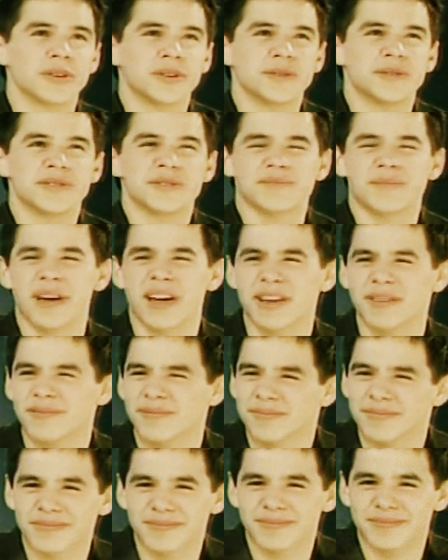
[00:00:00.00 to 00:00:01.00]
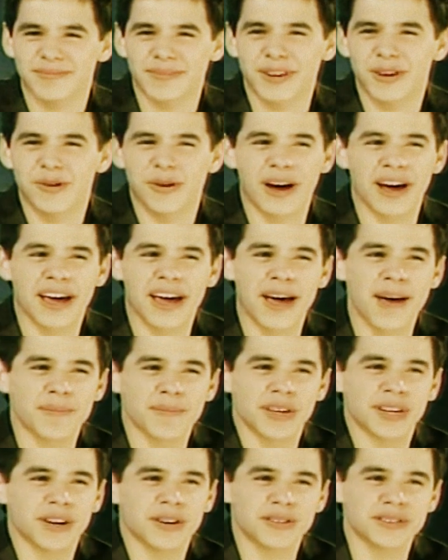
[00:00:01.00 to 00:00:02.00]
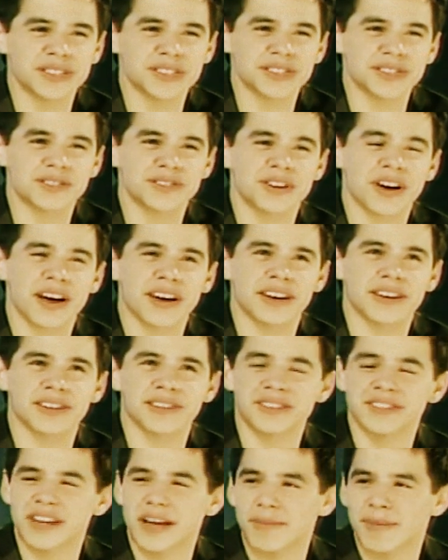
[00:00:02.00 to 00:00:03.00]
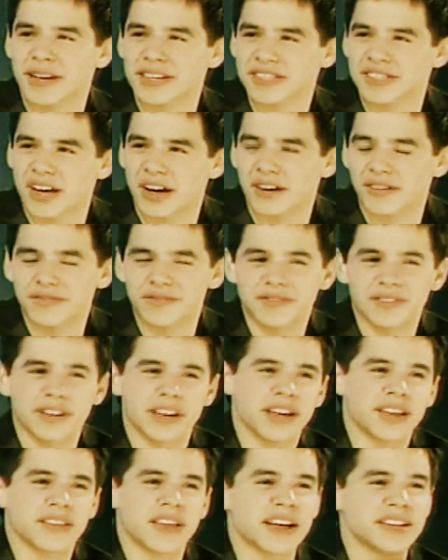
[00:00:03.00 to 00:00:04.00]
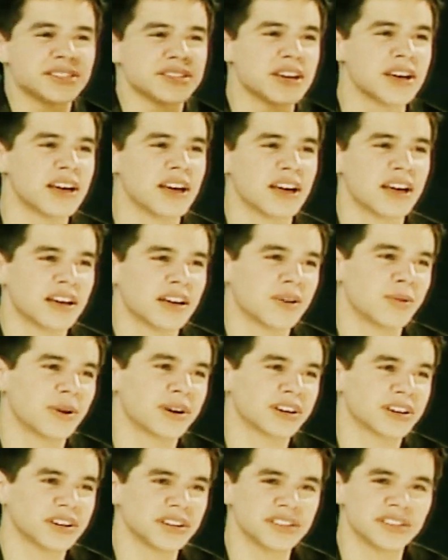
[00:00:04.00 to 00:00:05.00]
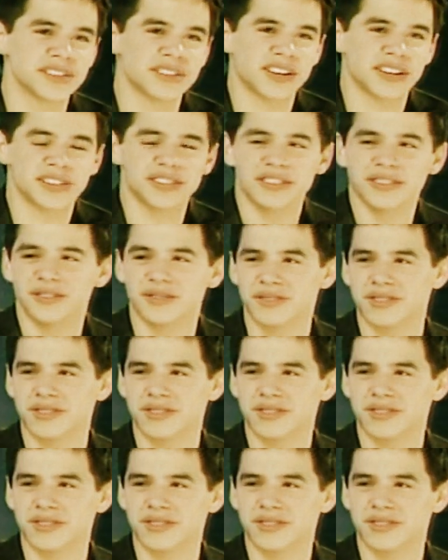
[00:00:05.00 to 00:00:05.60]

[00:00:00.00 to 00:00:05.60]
who's made me who I am, you know, just trying to stay myself. And that's what Cook has done, too.